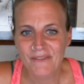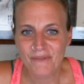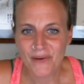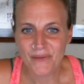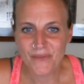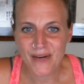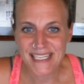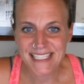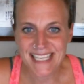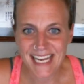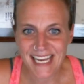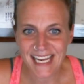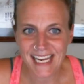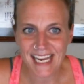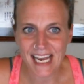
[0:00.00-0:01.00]
When we
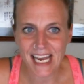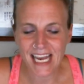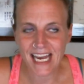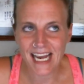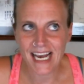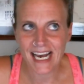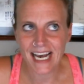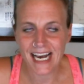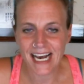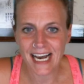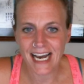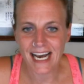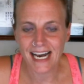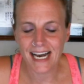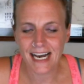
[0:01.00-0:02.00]
say
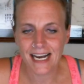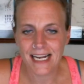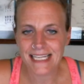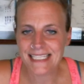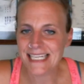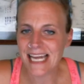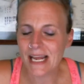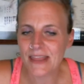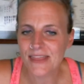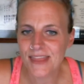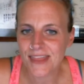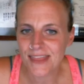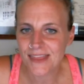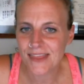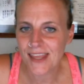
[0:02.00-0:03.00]
it's not,
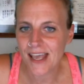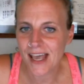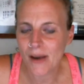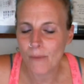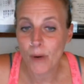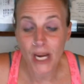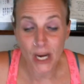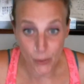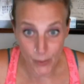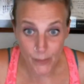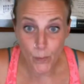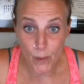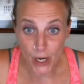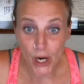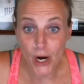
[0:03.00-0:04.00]
we
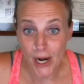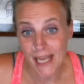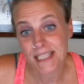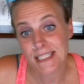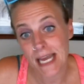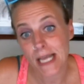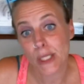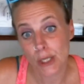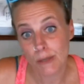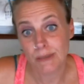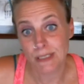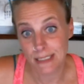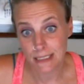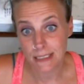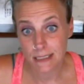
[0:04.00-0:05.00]
are
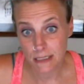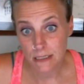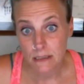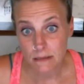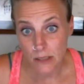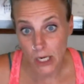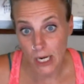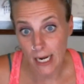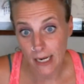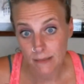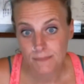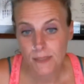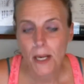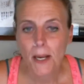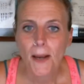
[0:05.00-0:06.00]
anti-globalist.
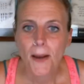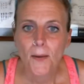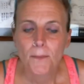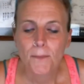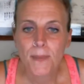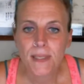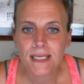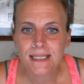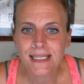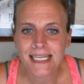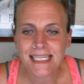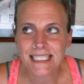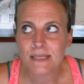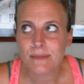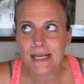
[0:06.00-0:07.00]
Okay. But that
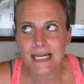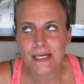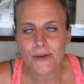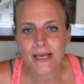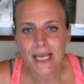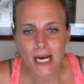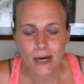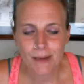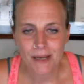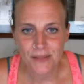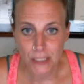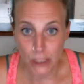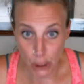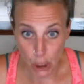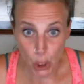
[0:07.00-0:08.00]
doesn't mean I don't care about
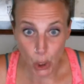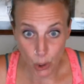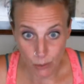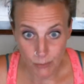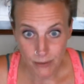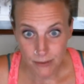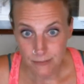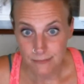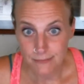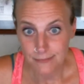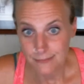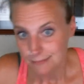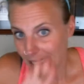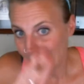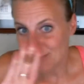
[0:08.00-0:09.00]
the globe.
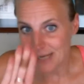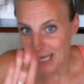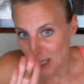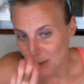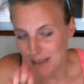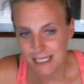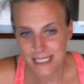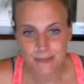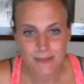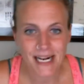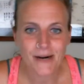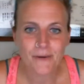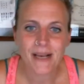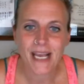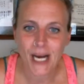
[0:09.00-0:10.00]
I don't care. It doesn't mean
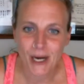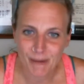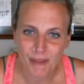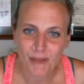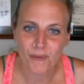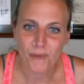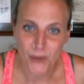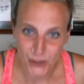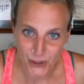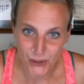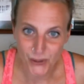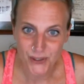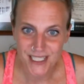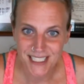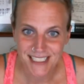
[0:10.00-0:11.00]
I don't care about the
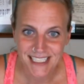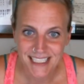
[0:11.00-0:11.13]
world.